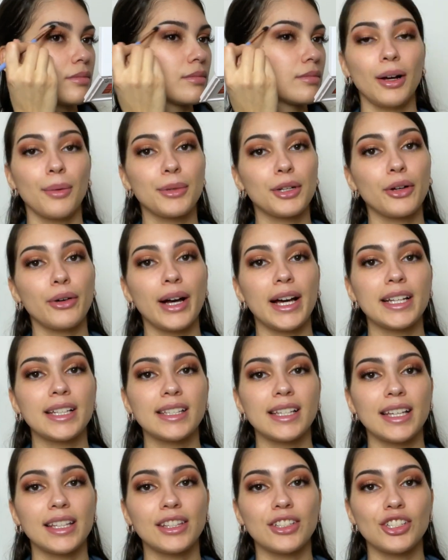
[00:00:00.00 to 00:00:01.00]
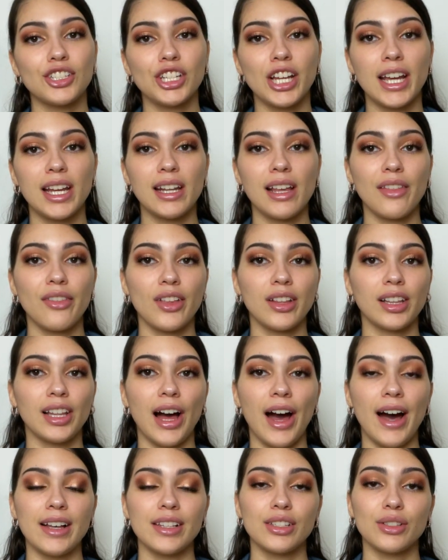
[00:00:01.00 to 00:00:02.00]
I'm gonna go ahead and take the shade The
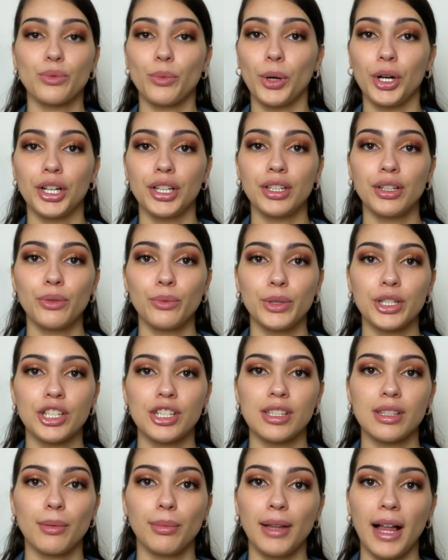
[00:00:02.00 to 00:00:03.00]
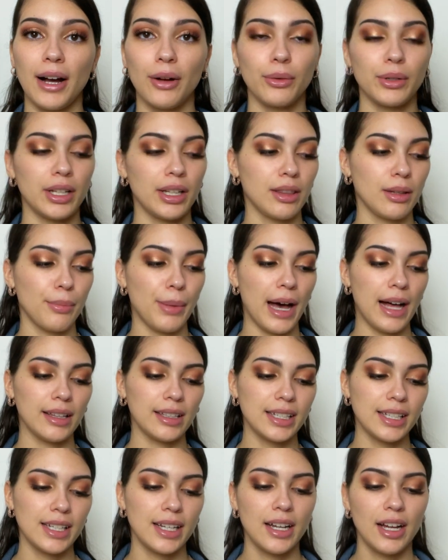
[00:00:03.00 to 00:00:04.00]
Last One, which is the black one in the
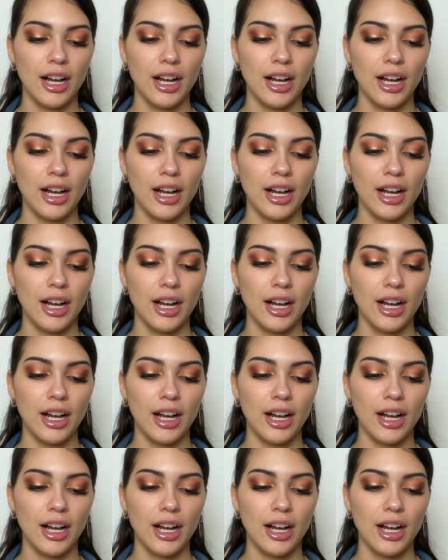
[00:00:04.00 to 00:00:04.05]
palette.